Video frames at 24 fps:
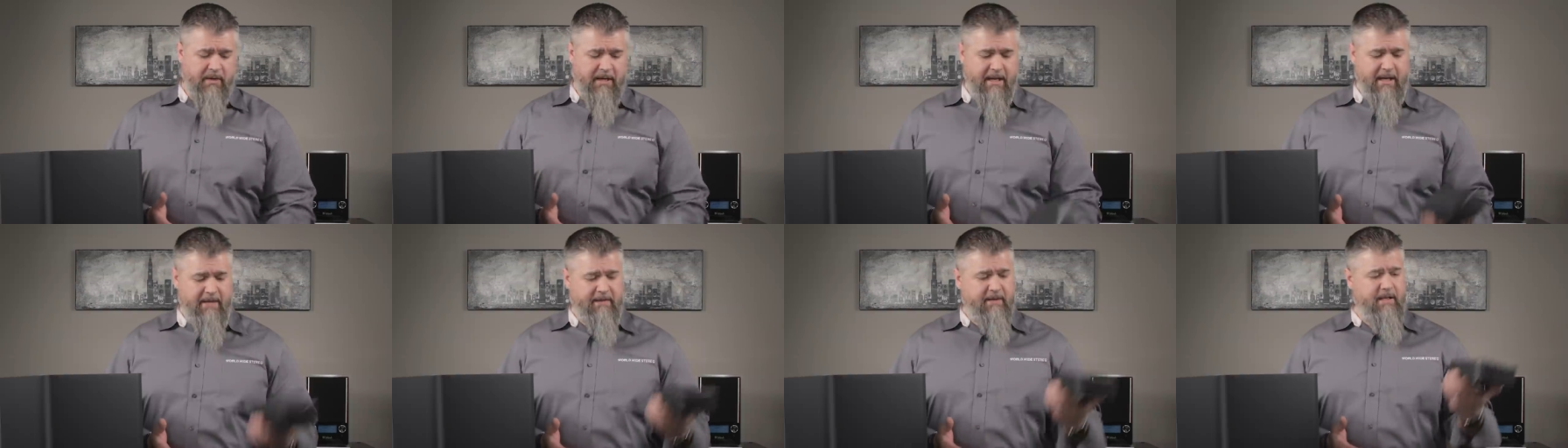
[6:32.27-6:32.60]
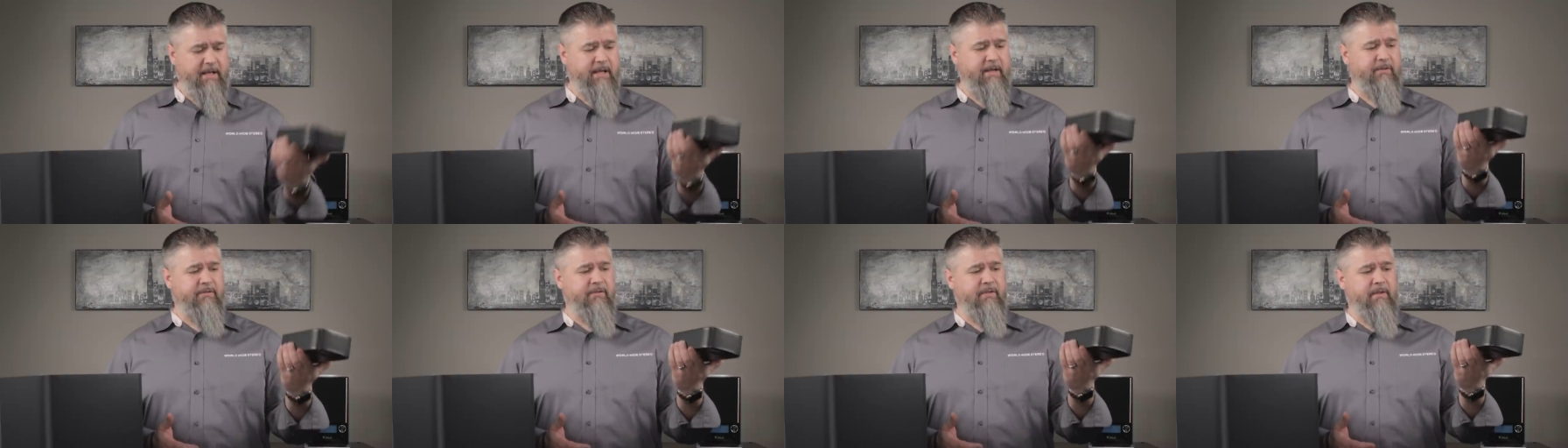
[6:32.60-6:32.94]
again,
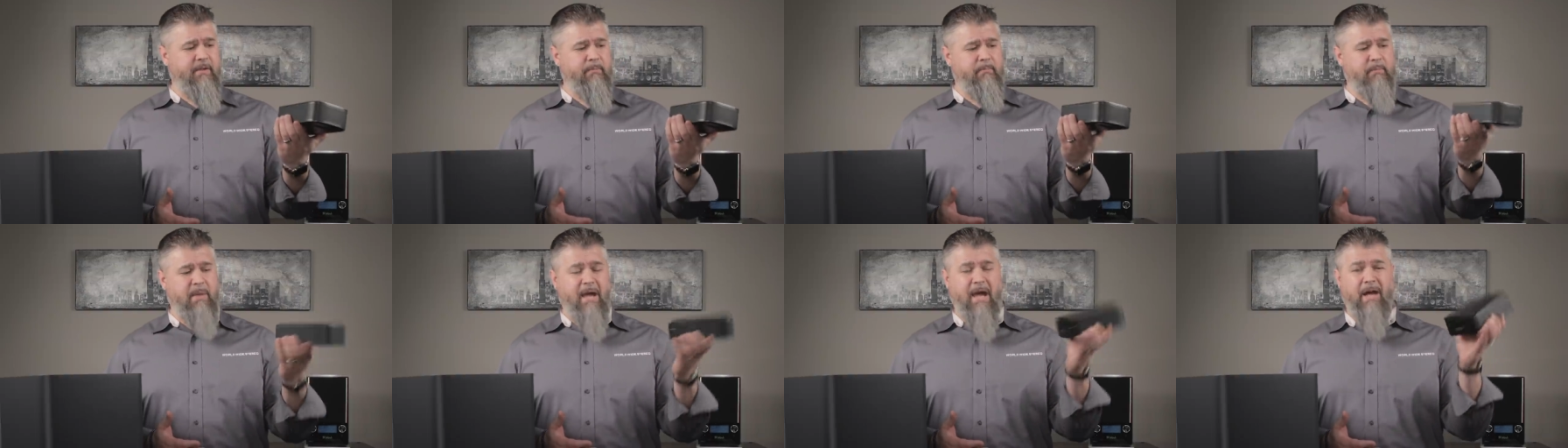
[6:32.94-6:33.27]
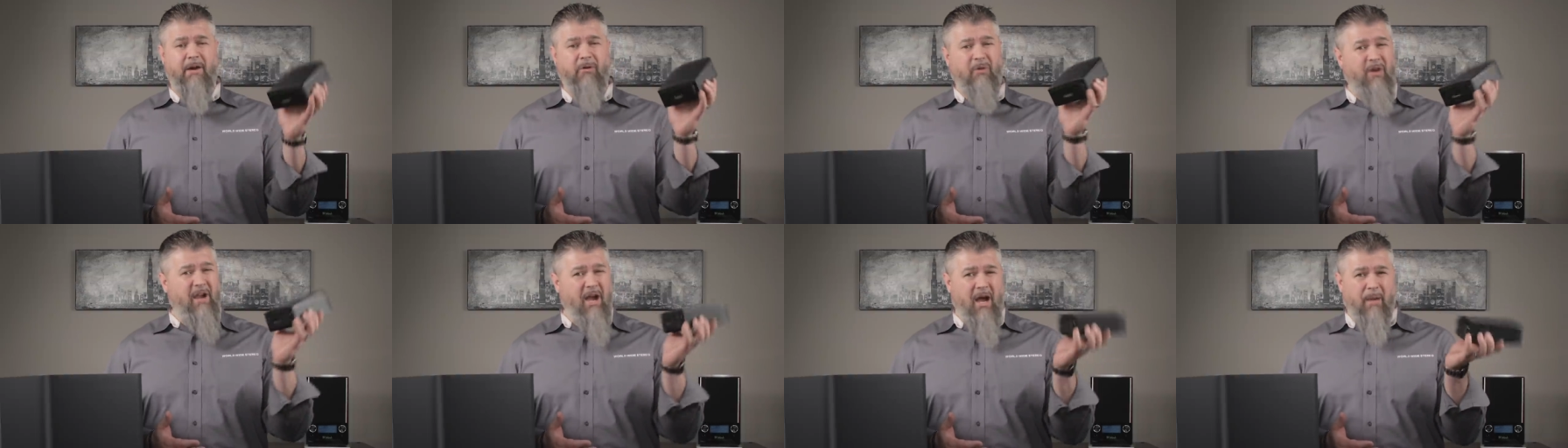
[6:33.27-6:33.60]
that has the
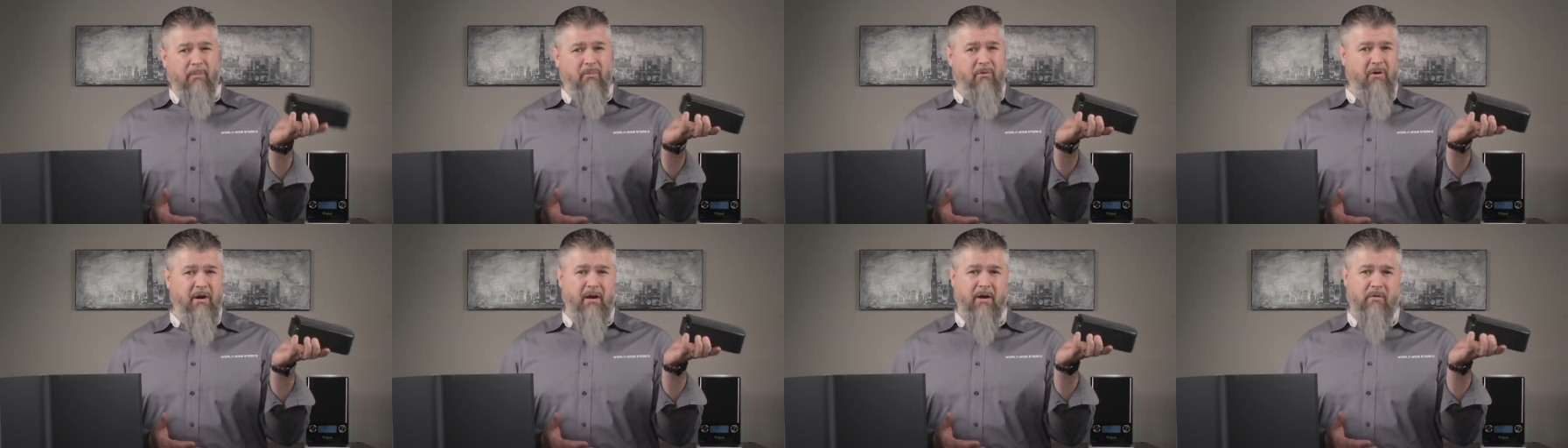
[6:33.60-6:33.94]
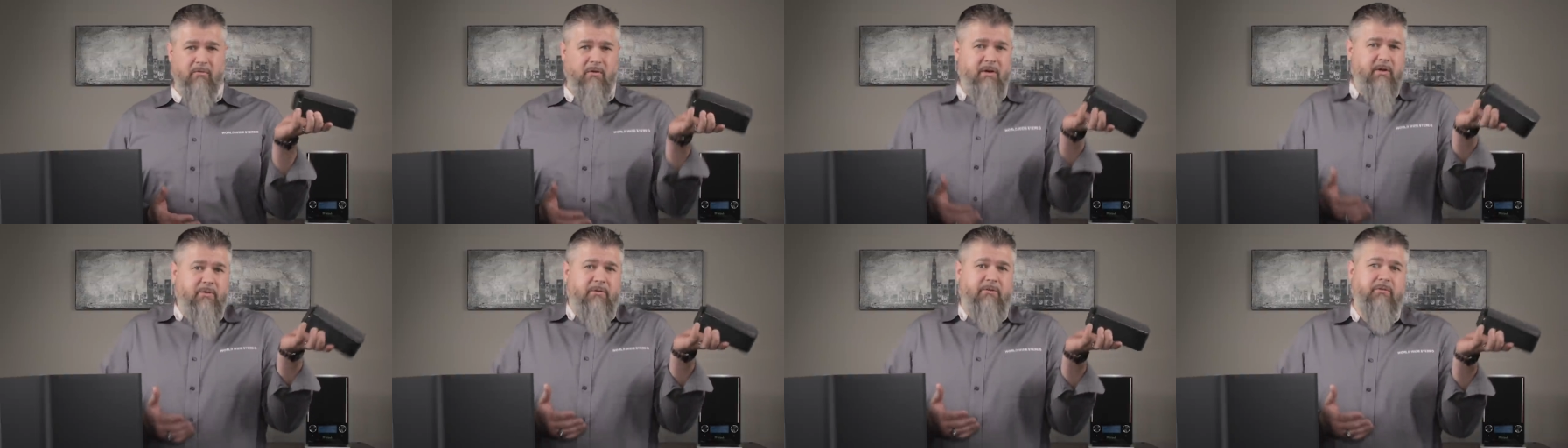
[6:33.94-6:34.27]
battery
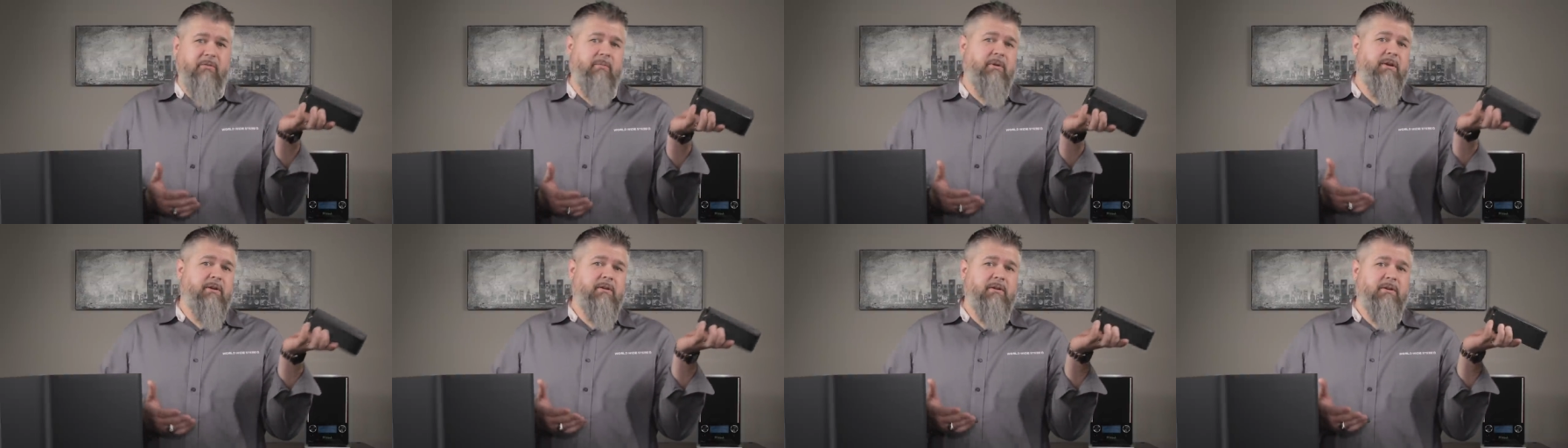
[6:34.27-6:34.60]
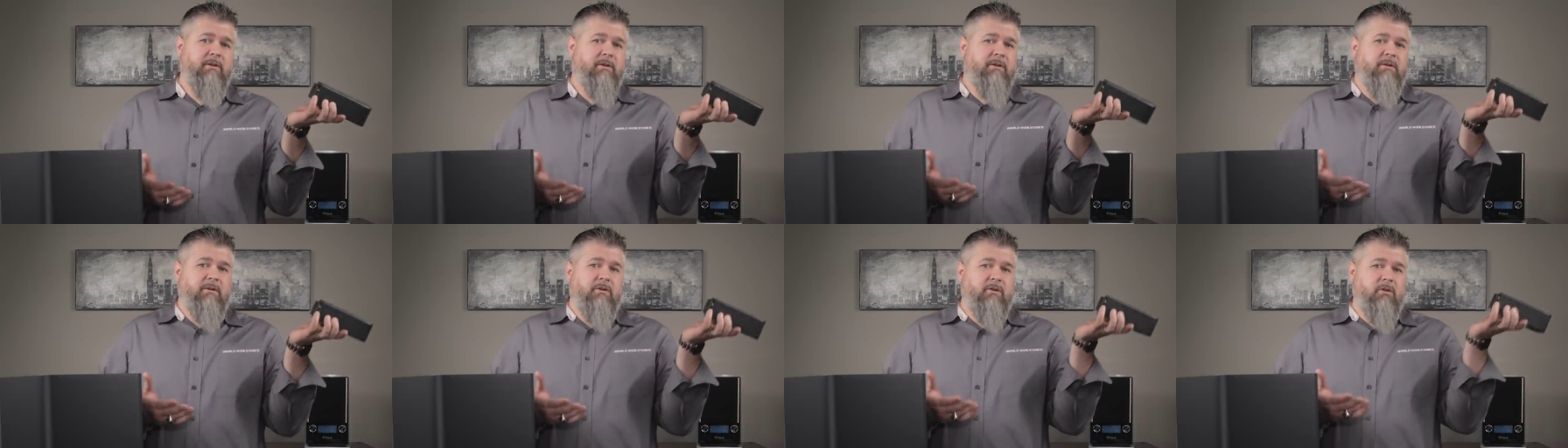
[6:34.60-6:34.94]
operated rear. I mean,
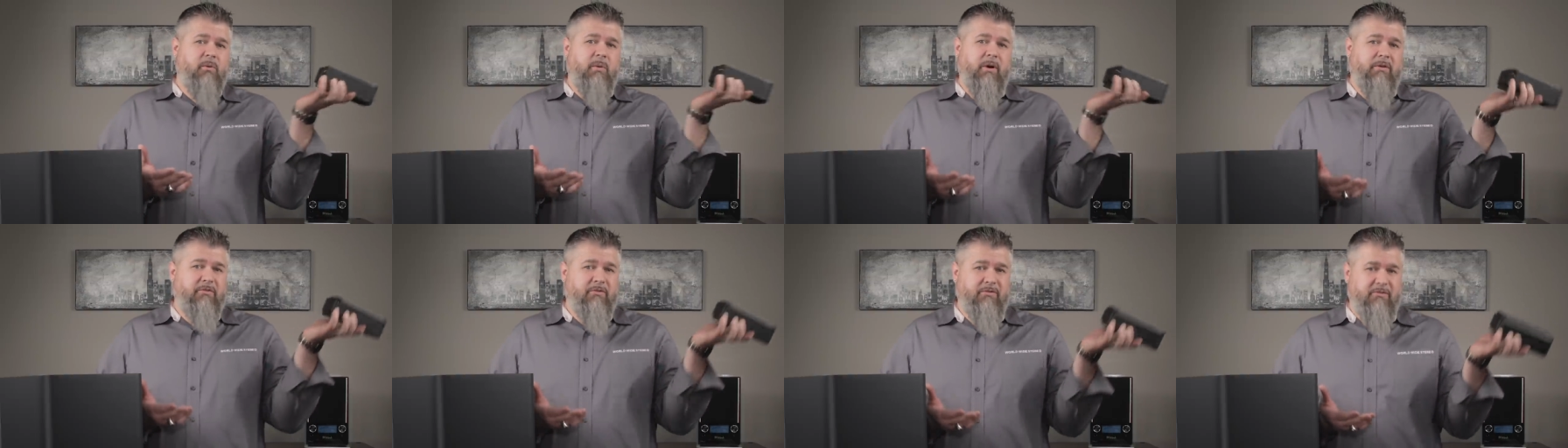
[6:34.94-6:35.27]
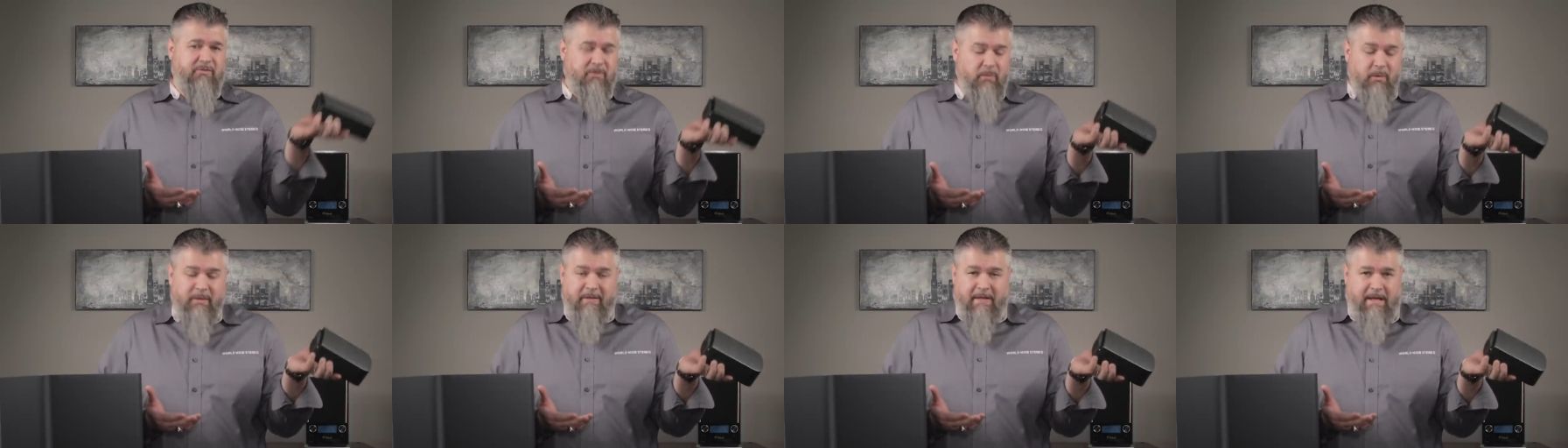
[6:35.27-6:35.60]
who else is
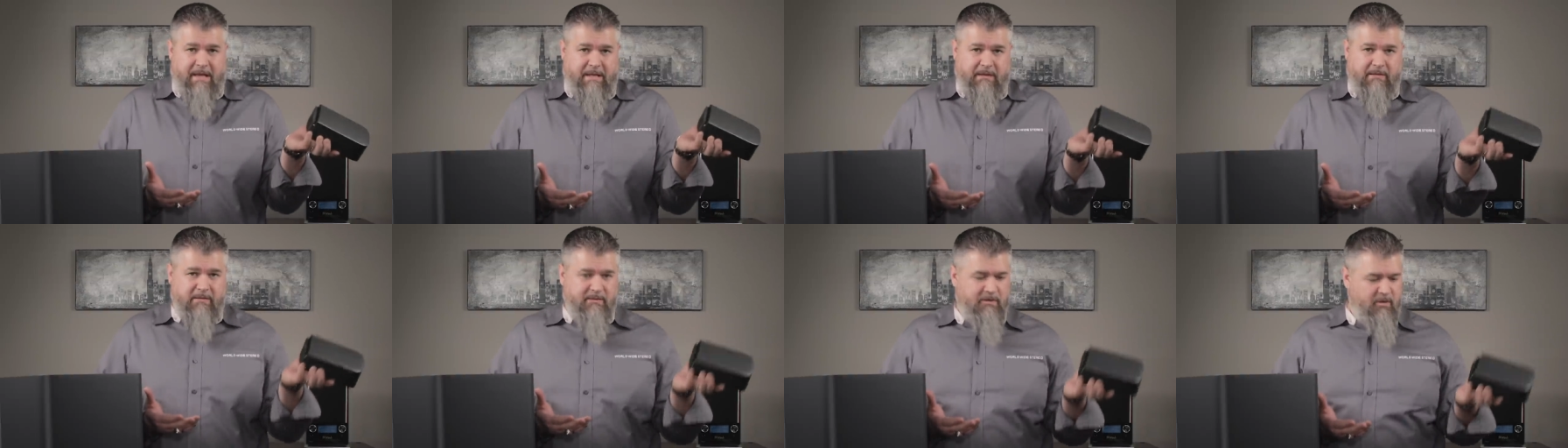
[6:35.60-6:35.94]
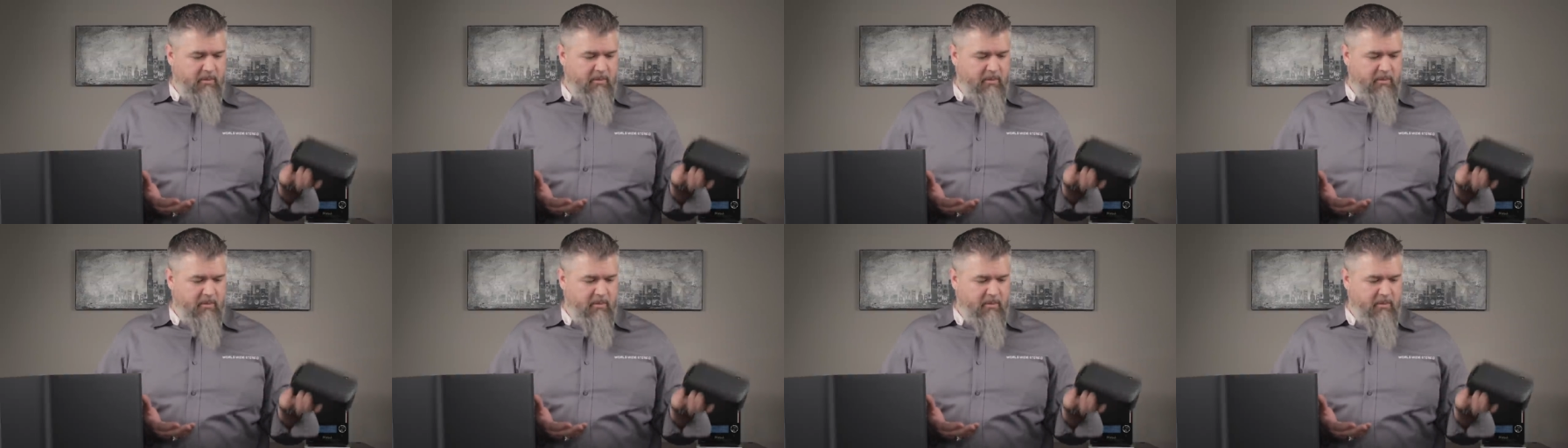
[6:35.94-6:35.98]
doing that?